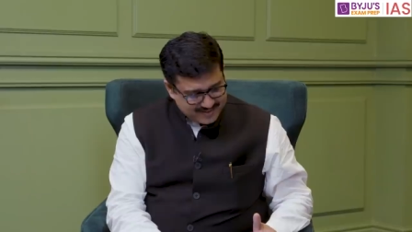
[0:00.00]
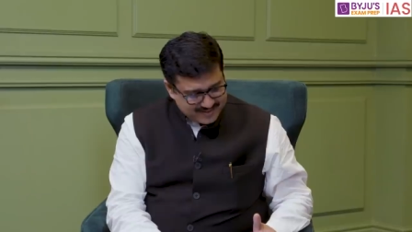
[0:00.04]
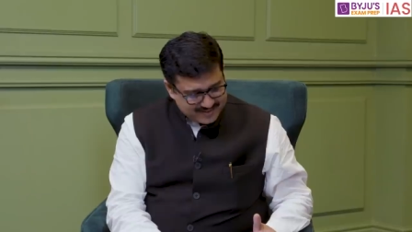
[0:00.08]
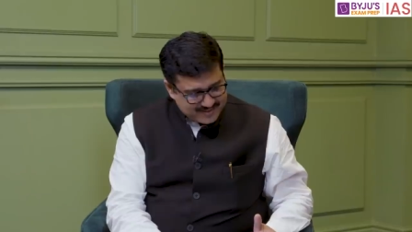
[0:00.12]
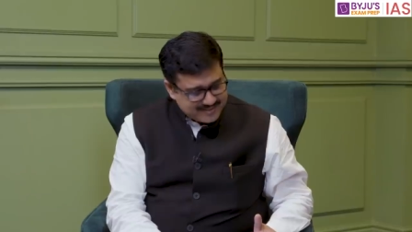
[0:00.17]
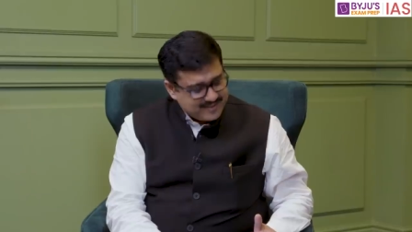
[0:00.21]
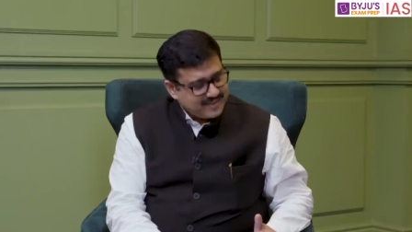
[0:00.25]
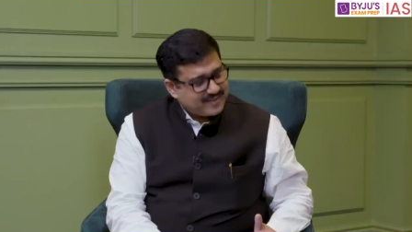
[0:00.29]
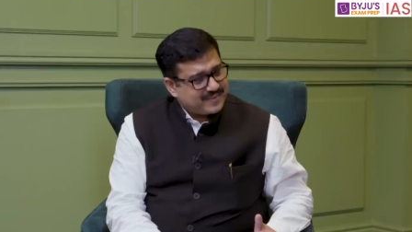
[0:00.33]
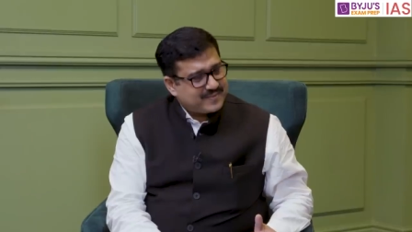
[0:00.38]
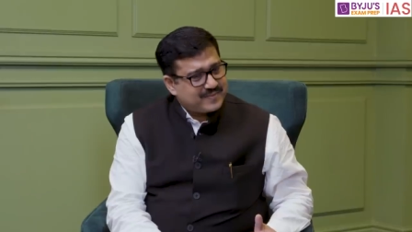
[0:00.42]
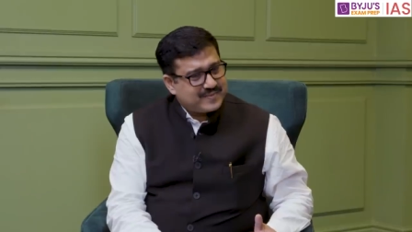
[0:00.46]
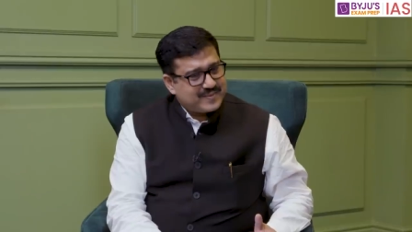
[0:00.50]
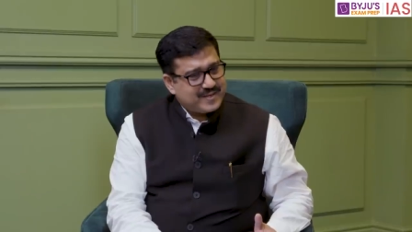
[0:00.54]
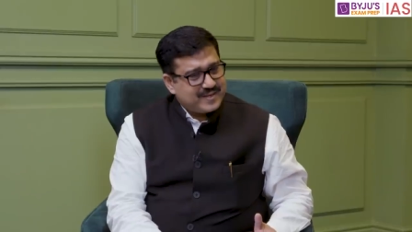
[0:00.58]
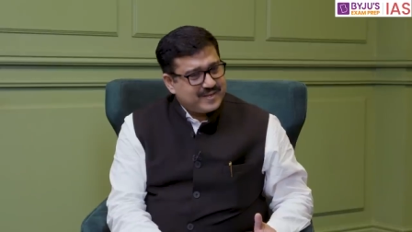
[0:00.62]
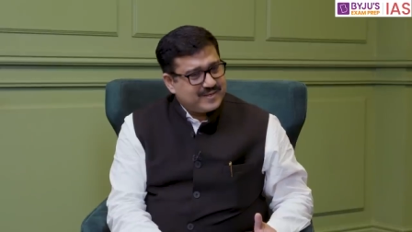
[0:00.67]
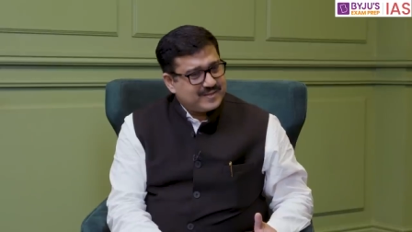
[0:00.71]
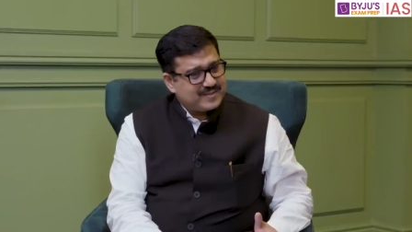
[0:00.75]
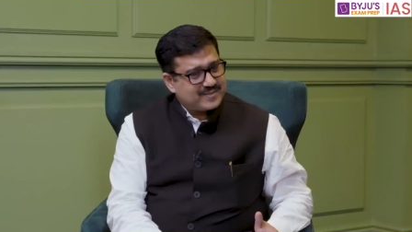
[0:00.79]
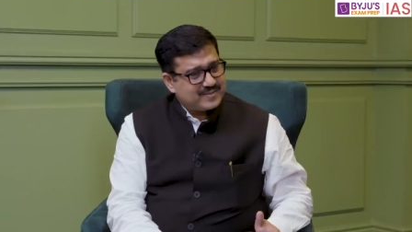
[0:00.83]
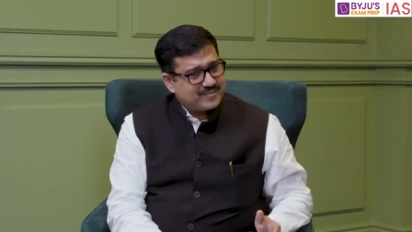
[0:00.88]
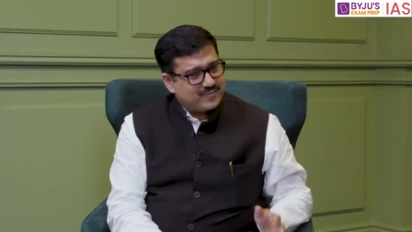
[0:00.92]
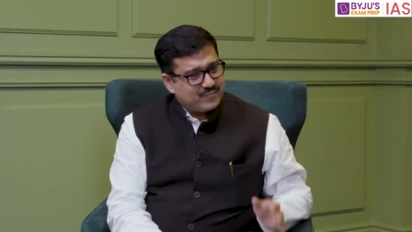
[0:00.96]
Sir, there
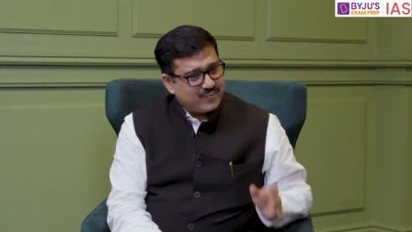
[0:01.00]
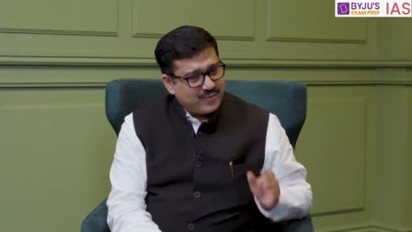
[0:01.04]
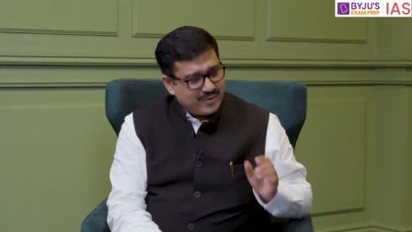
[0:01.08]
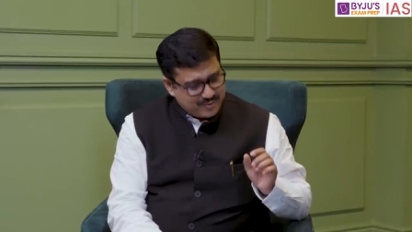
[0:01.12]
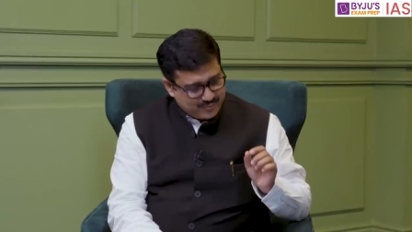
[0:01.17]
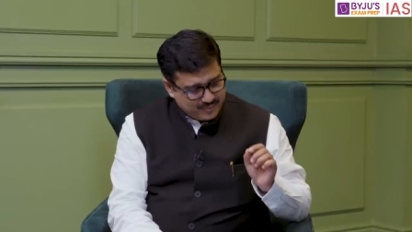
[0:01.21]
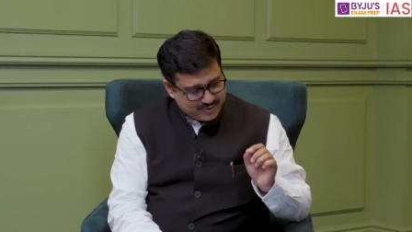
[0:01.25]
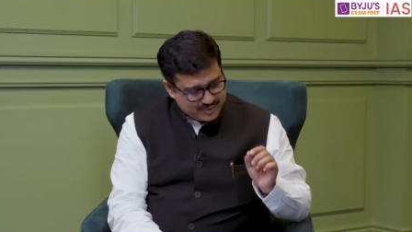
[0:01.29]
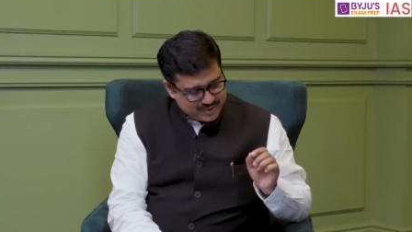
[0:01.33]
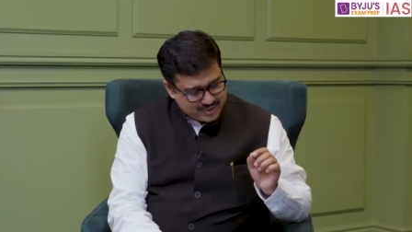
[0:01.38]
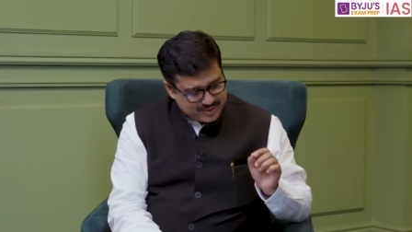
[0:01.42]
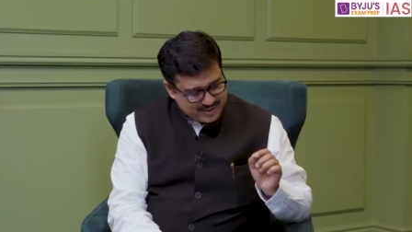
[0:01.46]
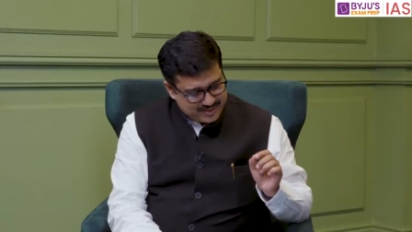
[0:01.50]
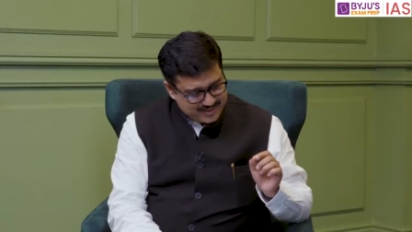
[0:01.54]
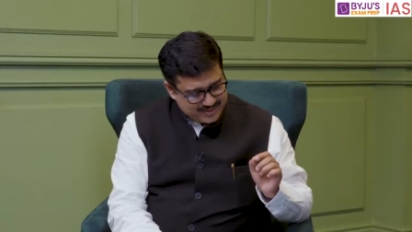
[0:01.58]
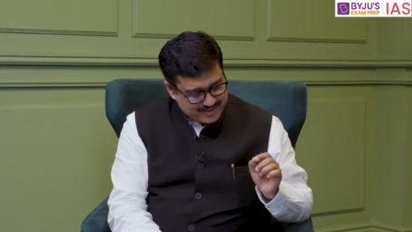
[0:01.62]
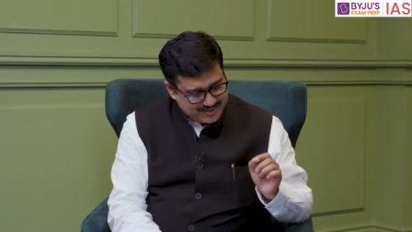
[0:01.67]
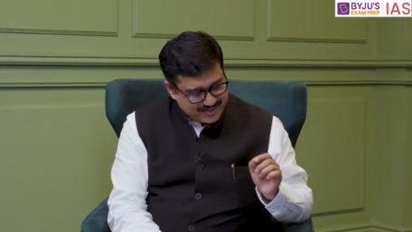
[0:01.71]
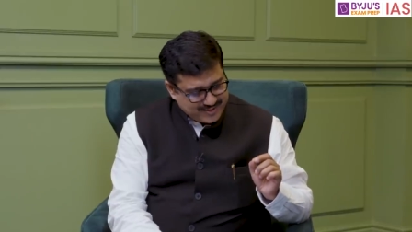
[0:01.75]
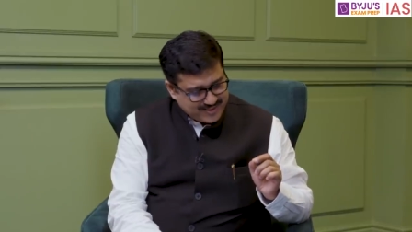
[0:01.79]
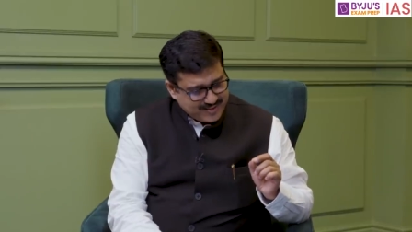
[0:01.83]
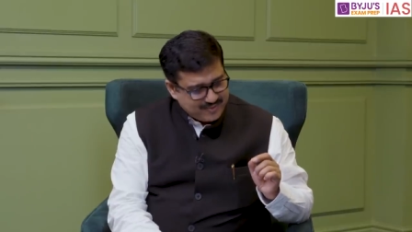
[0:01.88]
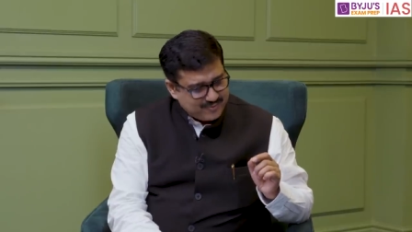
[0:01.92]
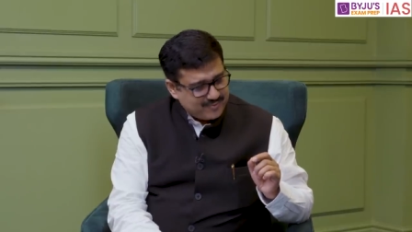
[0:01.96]
is one question
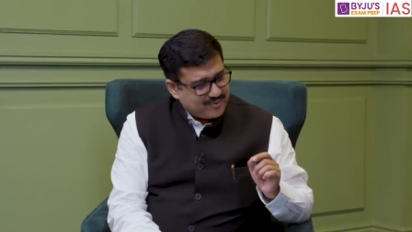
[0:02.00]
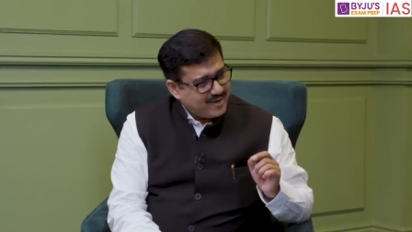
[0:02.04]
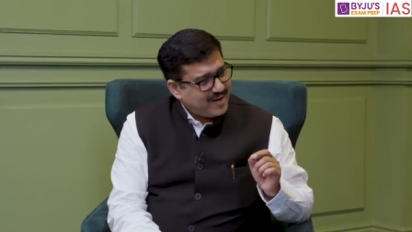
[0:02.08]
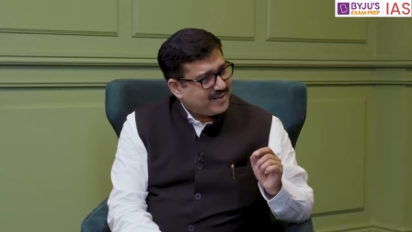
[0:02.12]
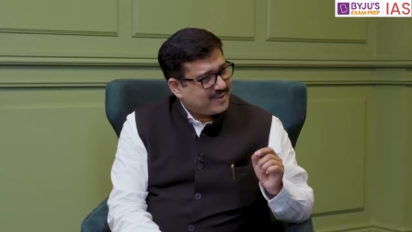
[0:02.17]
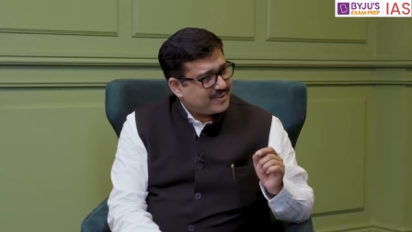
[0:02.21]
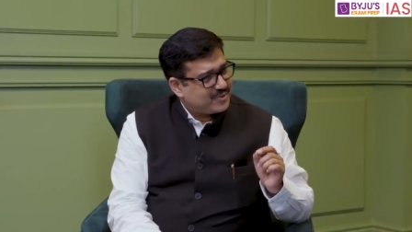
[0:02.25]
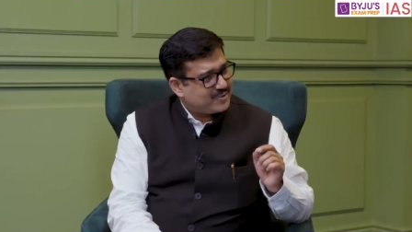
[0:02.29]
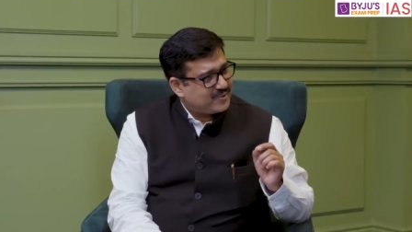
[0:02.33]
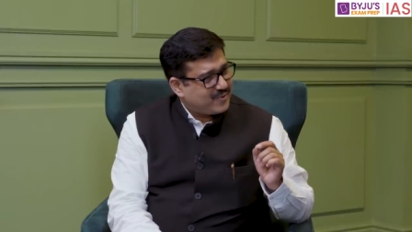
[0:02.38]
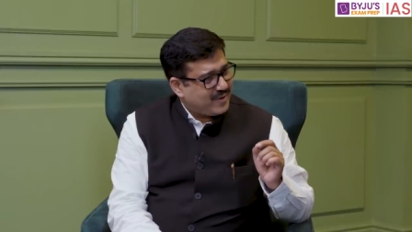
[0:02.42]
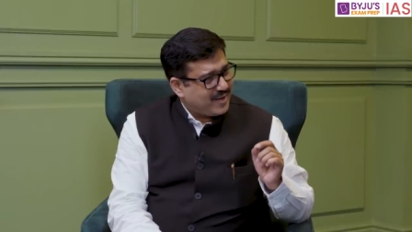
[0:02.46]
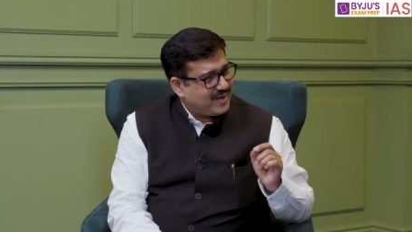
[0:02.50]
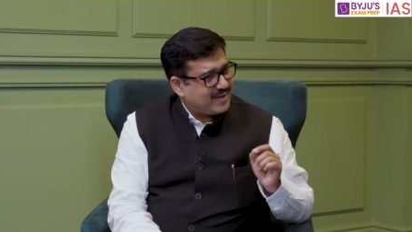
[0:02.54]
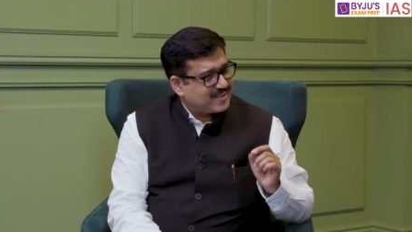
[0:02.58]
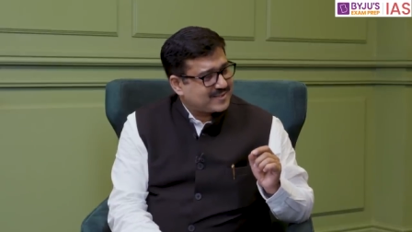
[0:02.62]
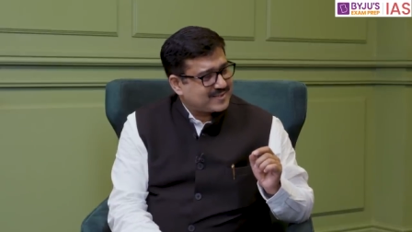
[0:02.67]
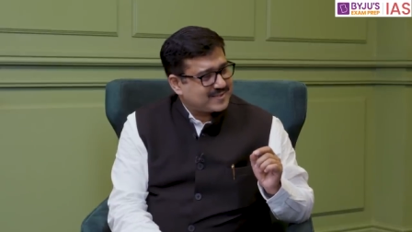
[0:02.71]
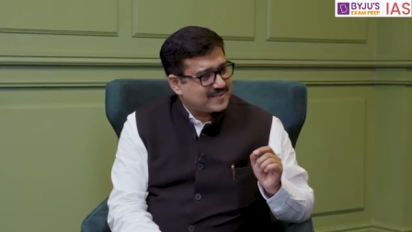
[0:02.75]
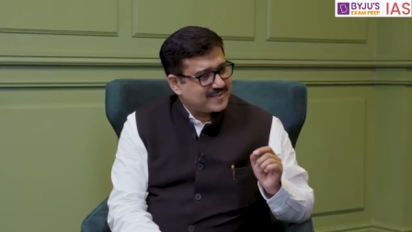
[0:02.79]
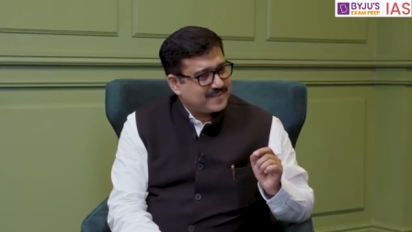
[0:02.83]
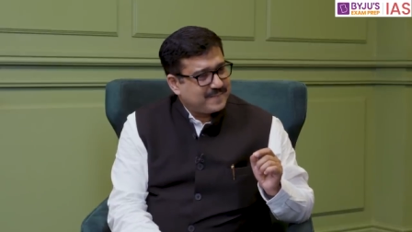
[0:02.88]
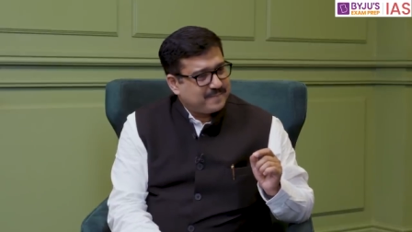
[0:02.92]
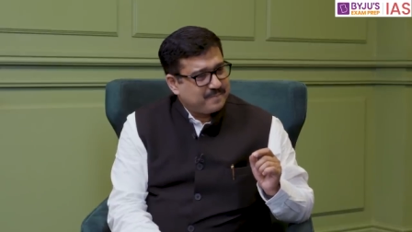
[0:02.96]
that I would like to
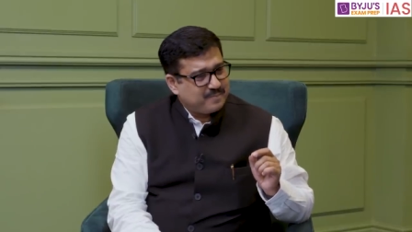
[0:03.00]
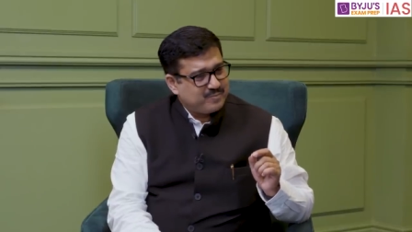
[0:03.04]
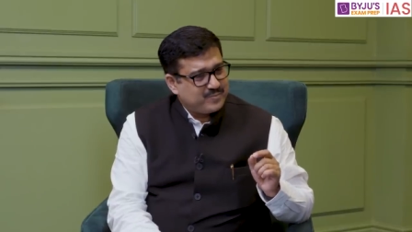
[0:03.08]
ask